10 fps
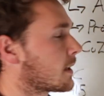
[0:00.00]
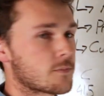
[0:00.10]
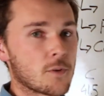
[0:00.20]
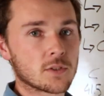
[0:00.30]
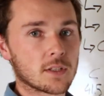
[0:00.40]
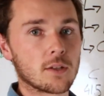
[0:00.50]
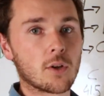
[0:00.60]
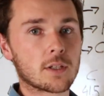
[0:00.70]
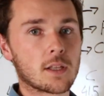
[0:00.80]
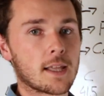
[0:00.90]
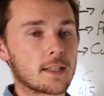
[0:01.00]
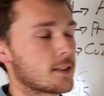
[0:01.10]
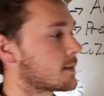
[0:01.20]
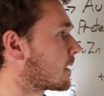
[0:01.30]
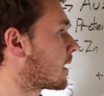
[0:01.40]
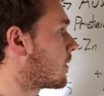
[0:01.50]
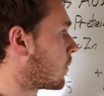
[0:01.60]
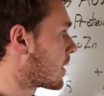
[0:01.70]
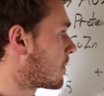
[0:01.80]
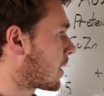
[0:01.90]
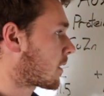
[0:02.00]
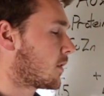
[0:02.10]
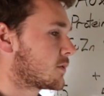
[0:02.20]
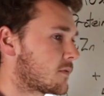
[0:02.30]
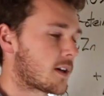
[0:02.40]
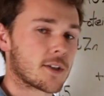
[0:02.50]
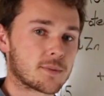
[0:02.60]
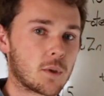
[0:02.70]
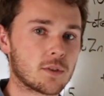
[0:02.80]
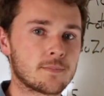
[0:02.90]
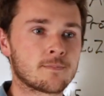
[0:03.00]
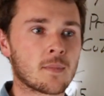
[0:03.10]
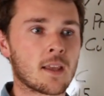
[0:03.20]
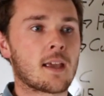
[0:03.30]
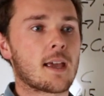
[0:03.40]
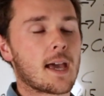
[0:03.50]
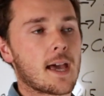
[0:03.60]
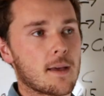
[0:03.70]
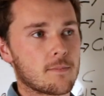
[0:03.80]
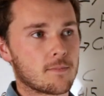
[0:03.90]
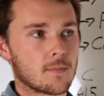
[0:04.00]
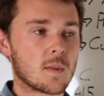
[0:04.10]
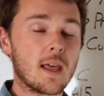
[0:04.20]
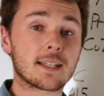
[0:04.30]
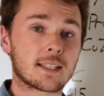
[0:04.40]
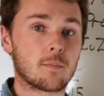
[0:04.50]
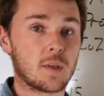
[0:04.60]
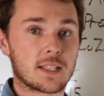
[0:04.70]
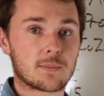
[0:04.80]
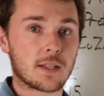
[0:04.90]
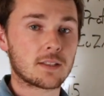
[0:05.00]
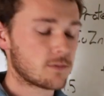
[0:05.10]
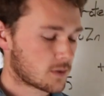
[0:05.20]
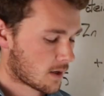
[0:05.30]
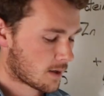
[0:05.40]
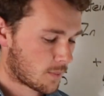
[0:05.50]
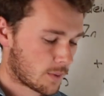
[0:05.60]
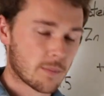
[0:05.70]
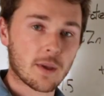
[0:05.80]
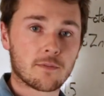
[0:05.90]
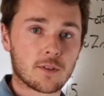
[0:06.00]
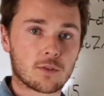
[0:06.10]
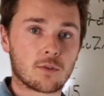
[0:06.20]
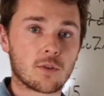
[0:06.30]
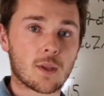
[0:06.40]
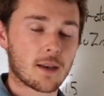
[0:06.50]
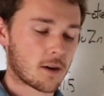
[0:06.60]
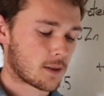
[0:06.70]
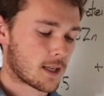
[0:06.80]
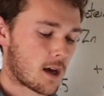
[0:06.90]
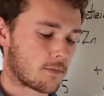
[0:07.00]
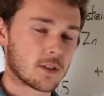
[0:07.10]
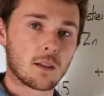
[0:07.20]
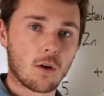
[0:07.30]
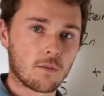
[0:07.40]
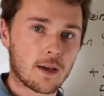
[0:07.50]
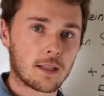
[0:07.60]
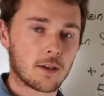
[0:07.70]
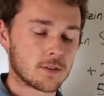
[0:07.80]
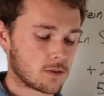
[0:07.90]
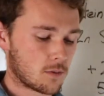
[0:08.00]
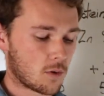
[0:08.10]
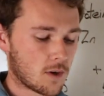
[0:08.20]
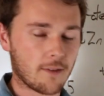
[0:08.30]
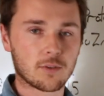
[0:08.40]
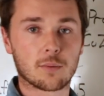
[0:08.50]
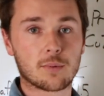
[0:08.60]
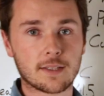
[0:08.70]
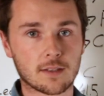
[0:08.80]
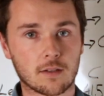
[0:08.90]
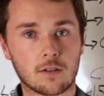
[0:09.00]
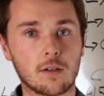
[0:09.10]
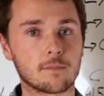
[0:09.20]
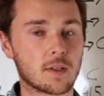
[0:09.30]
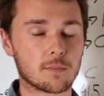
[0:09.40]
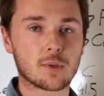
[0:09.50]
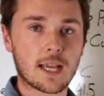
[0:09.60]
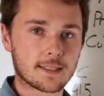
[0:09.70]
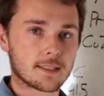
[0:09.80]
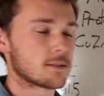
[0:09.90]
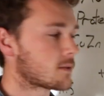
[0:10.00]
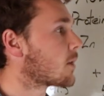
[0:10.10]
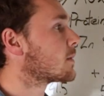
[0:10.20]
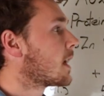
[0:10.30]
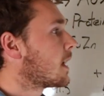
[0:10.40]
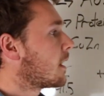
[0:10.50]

is firstly inoculating your seed with mycorrhizal fungi spores. That can be expensive, so it might be beneficial to do that only after Longfellows or after a brassica crop, and brassicas don't